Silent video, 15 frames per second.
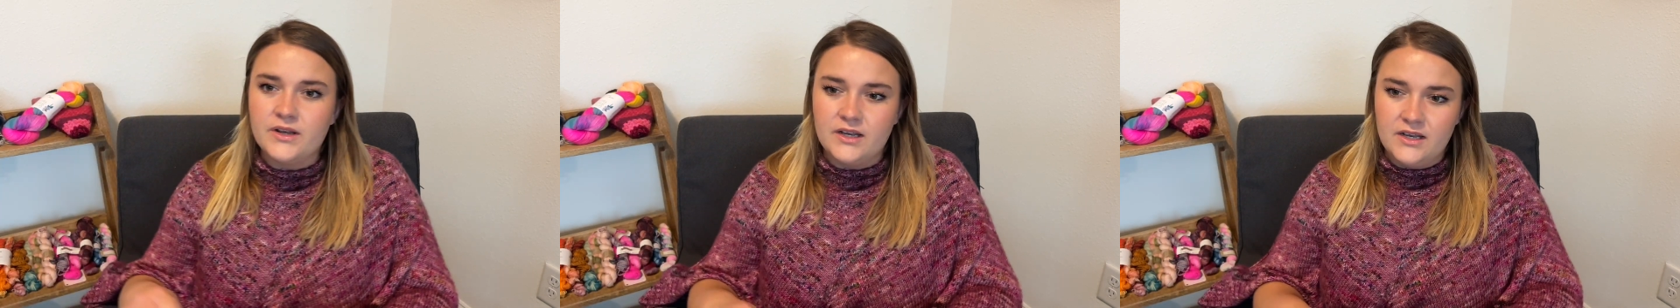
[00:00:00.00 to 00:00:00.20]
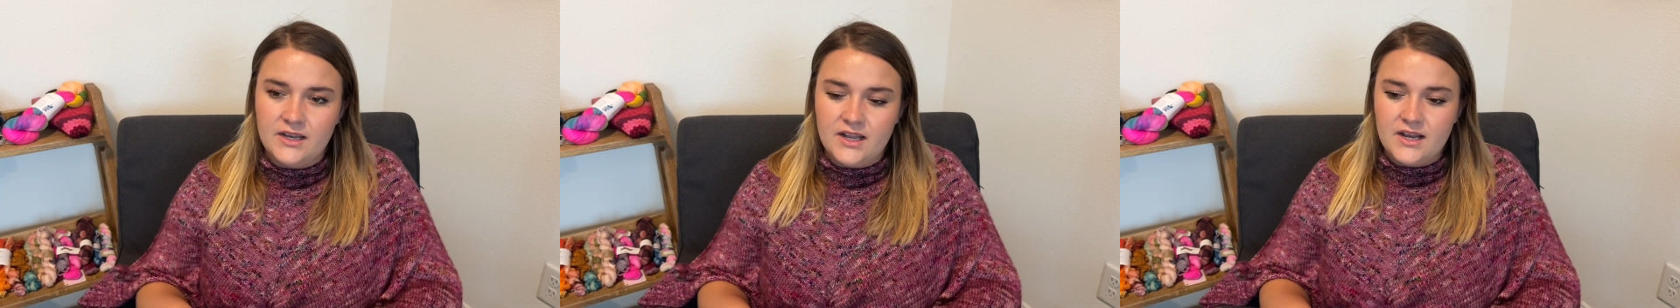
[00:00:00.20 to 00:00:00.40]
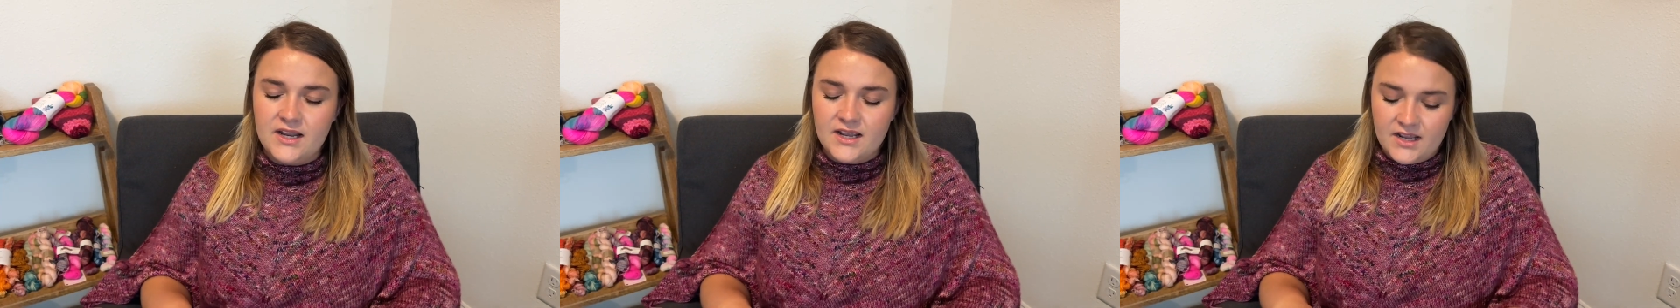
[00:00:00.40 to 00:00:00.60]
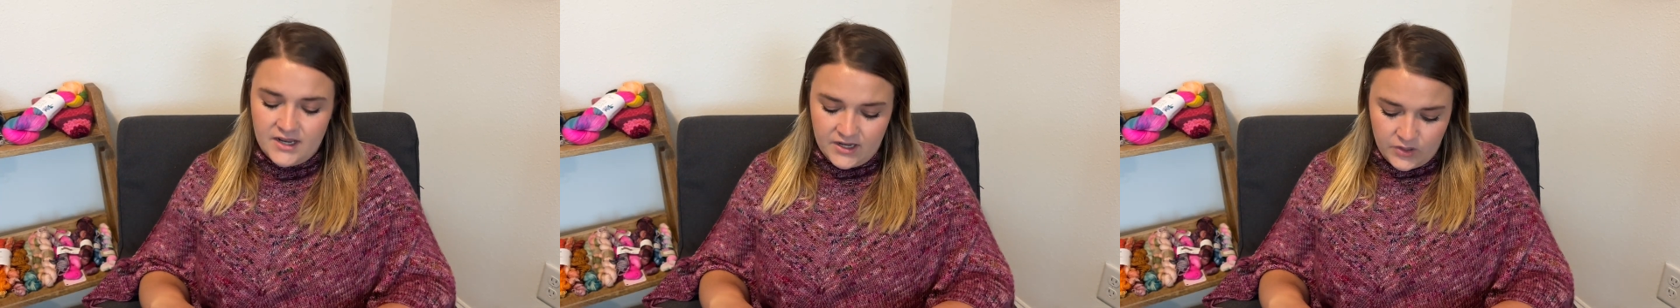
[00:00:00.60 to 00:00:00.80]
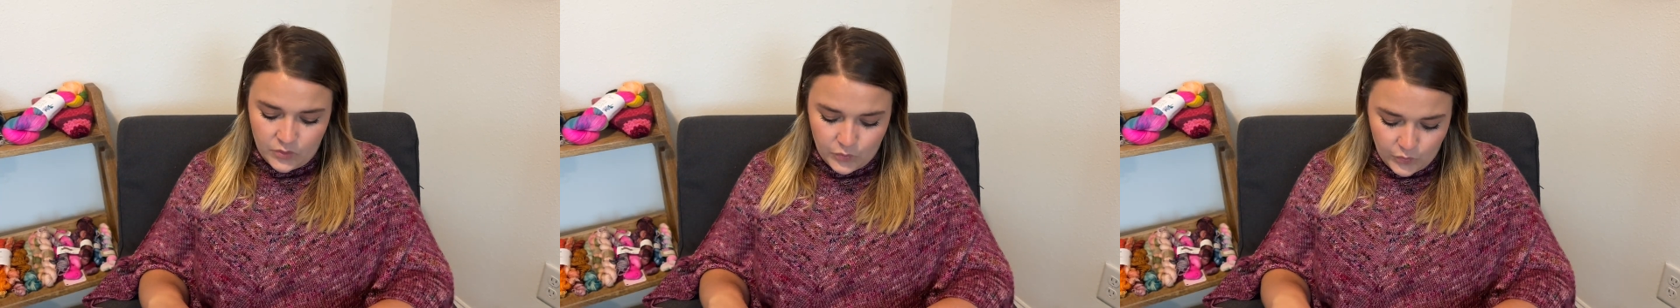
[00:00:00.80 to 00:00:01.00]

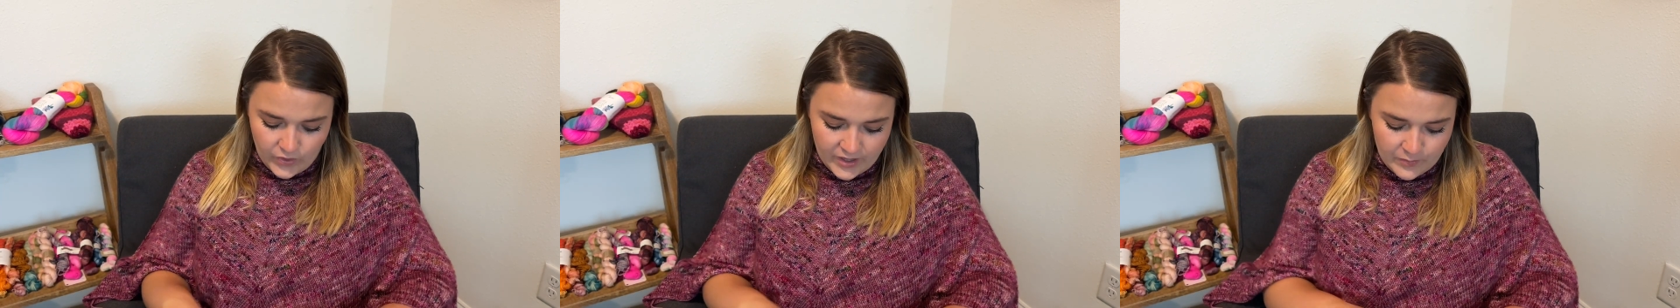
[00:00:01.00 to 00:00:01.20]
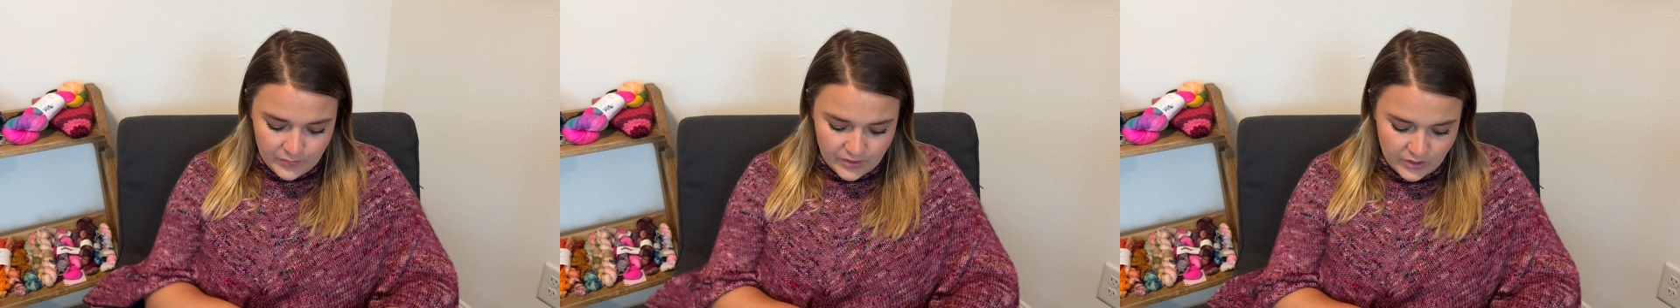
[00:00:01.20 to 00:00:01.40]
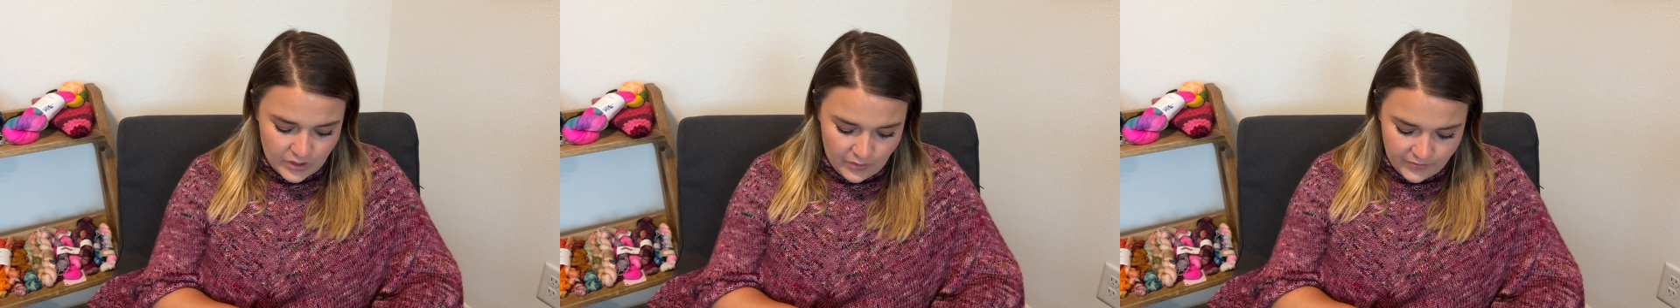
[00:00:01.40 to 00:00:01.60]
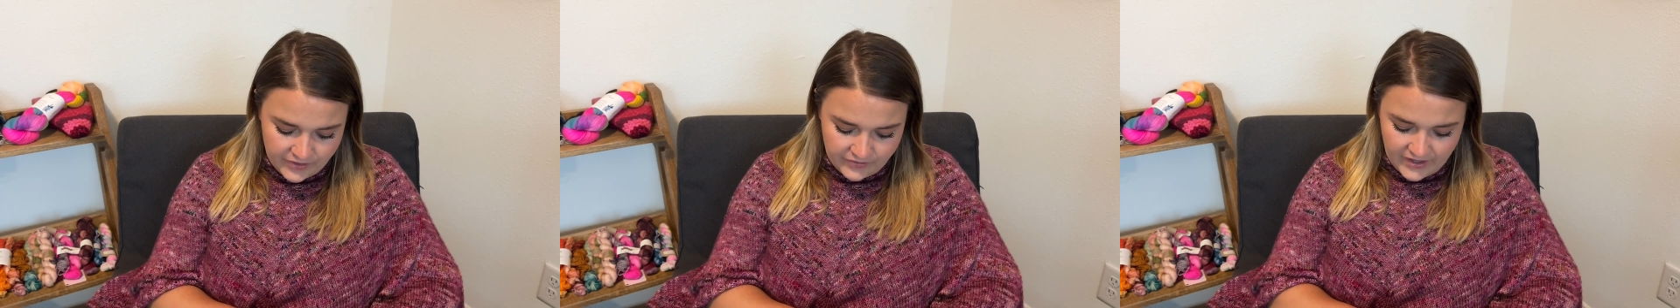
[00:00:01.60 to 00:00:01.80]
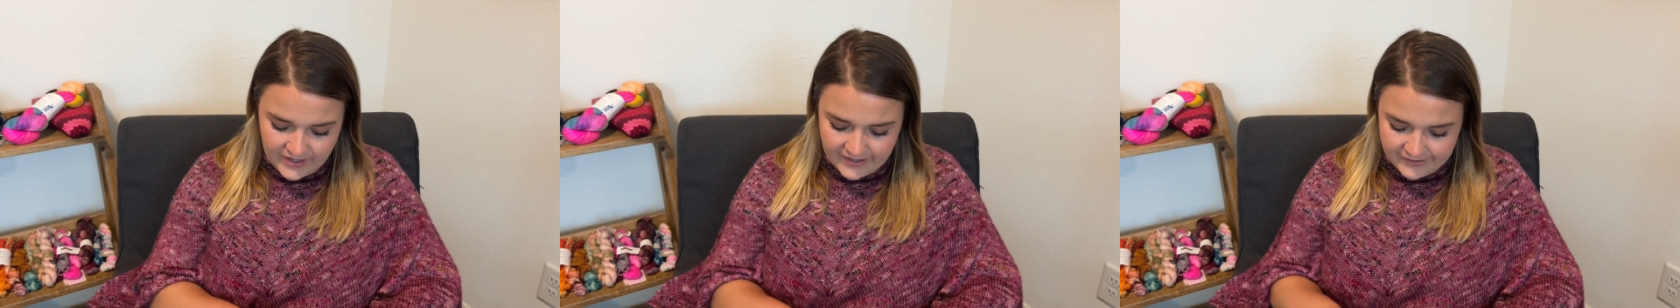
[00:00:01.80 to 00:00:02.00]
knitting whip going
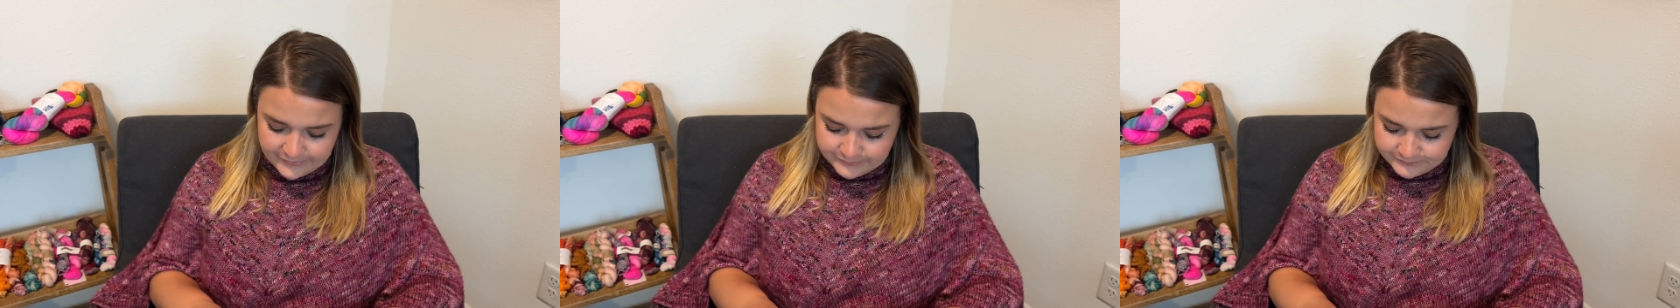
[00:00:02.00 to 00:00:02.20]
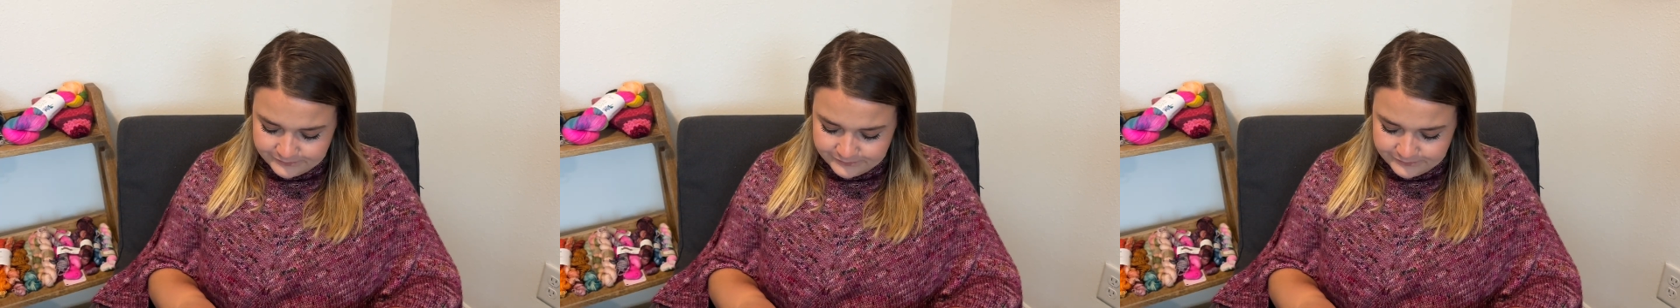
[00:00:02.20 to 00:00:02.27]
right now.